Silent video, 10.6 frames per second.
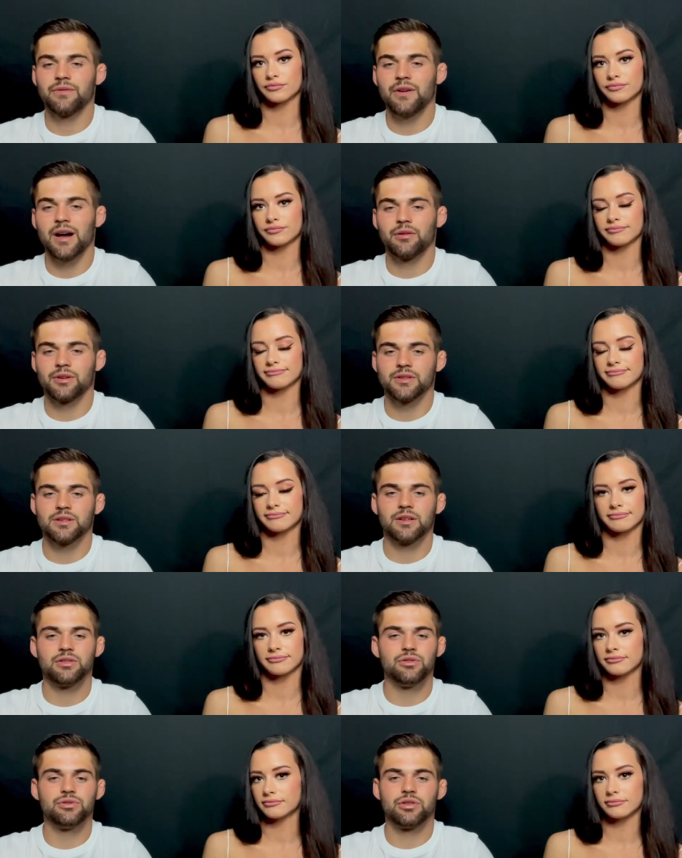Speaker 1: failed us and
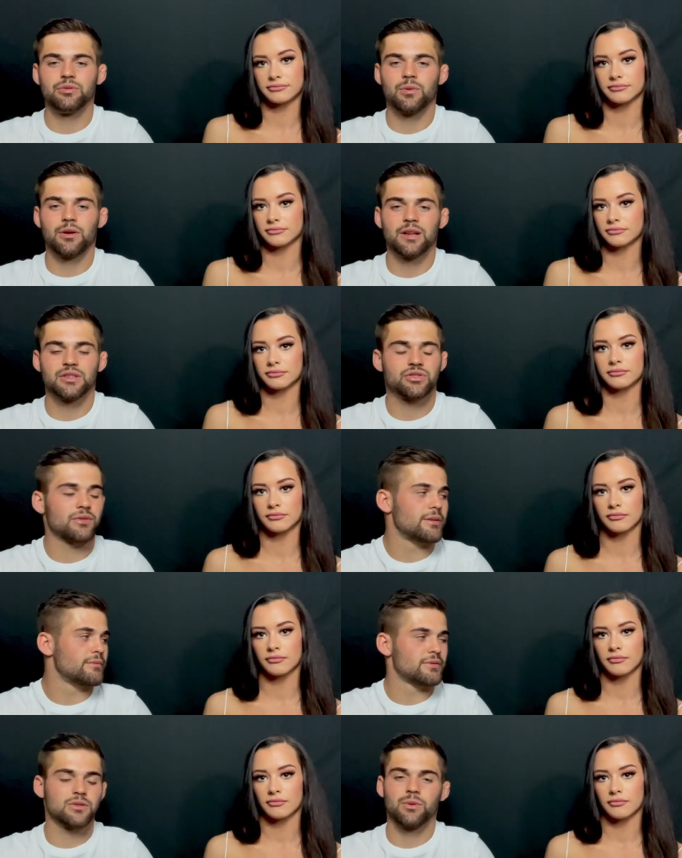YouTube won't let us stream
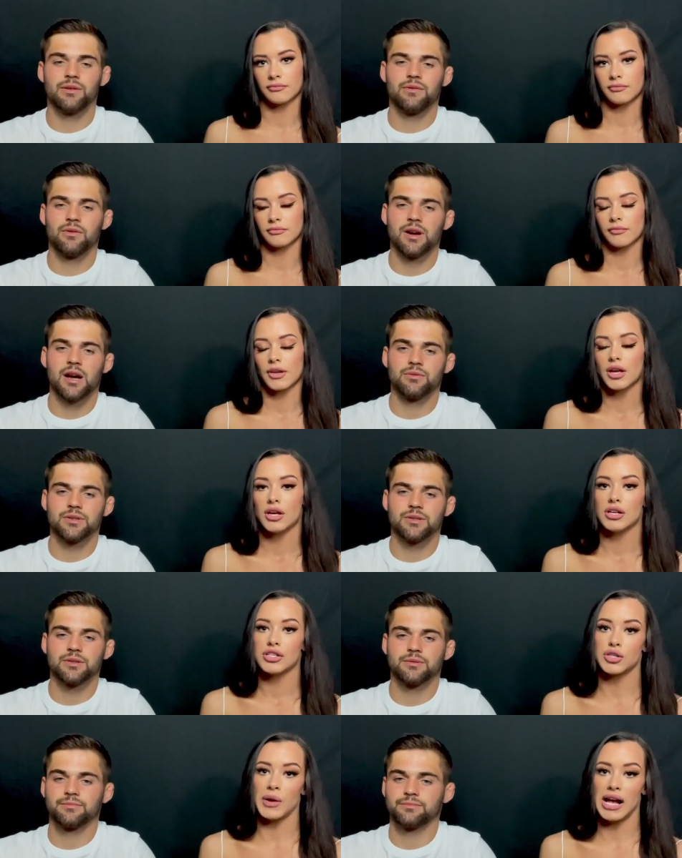for 24 hours.
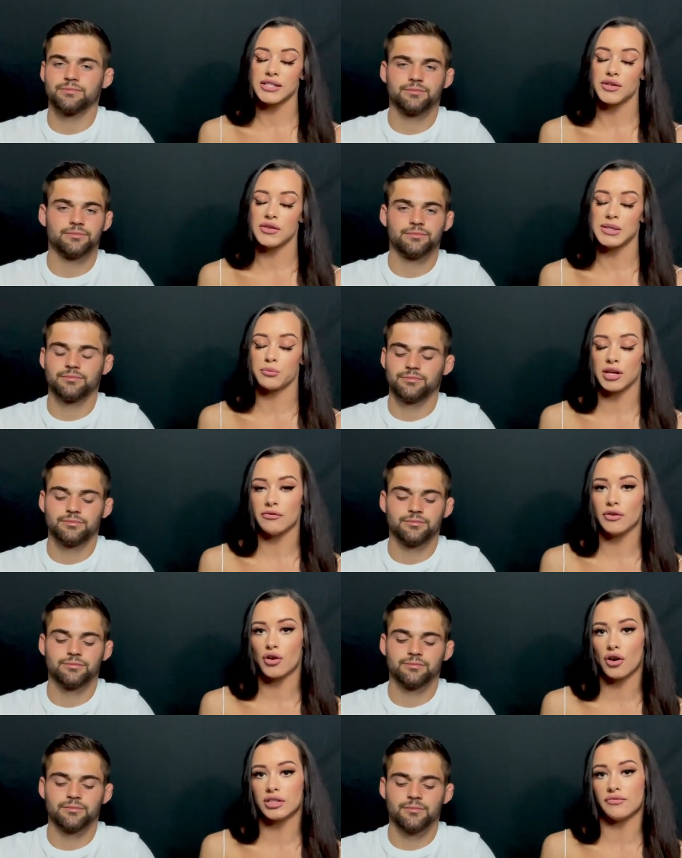
Speaker 2: So we had to do this
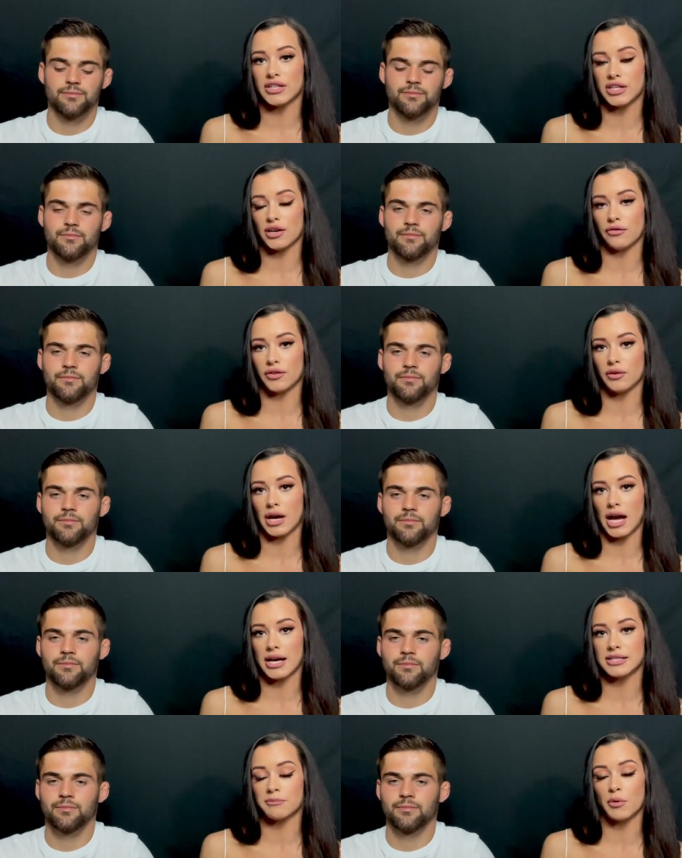pre-recorded video for you
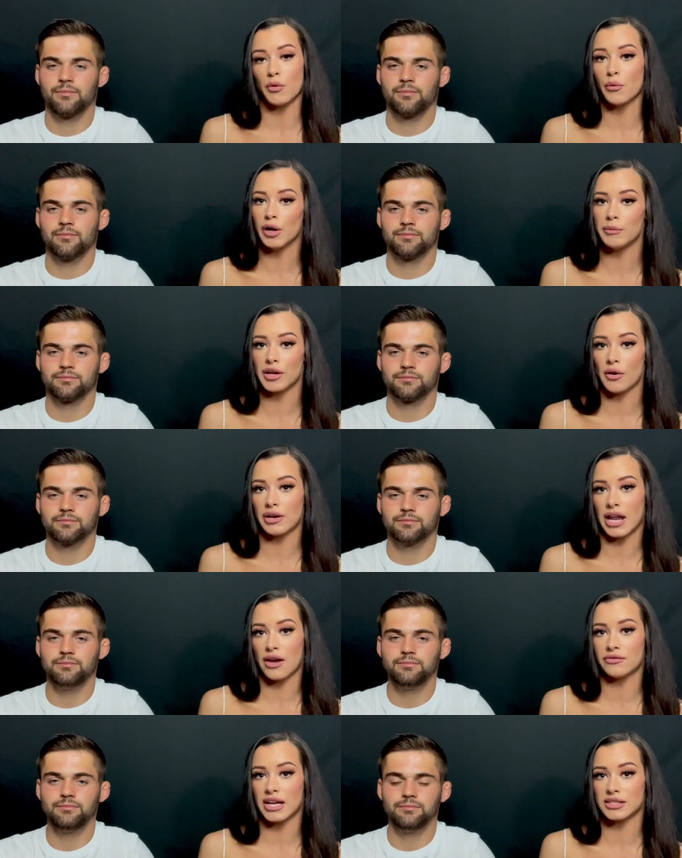guys, but we will be going
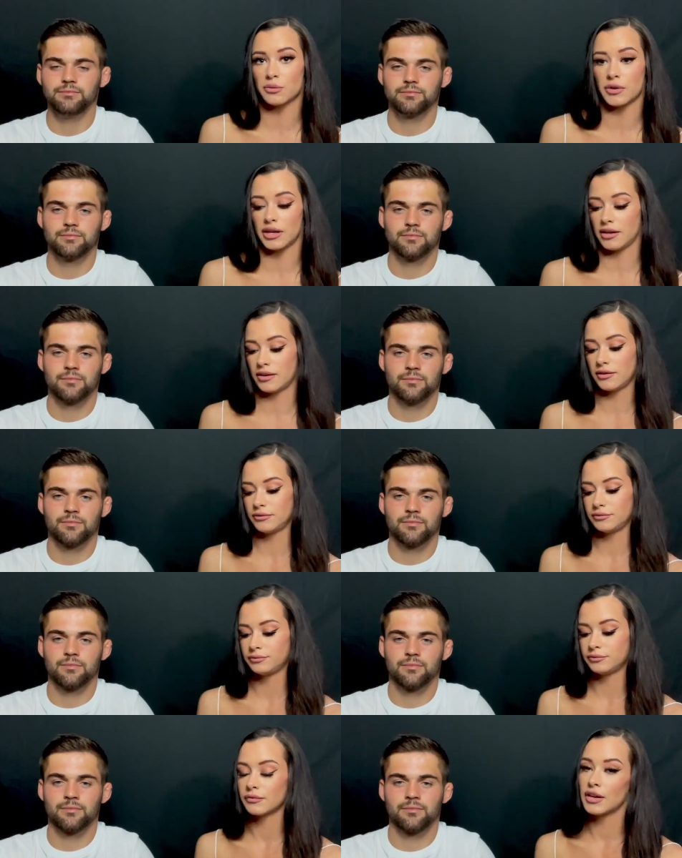live next week.
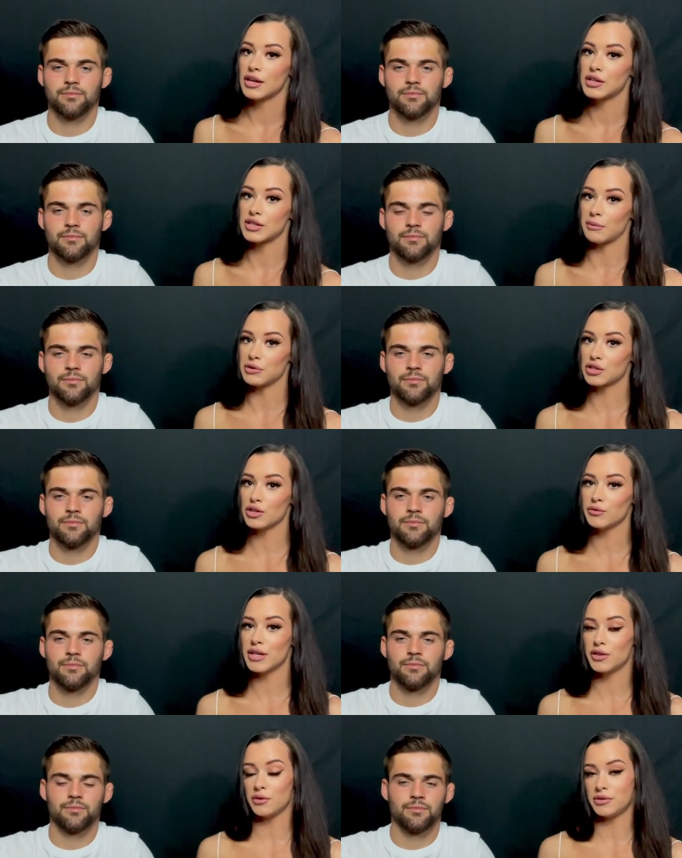So I'm just going to read through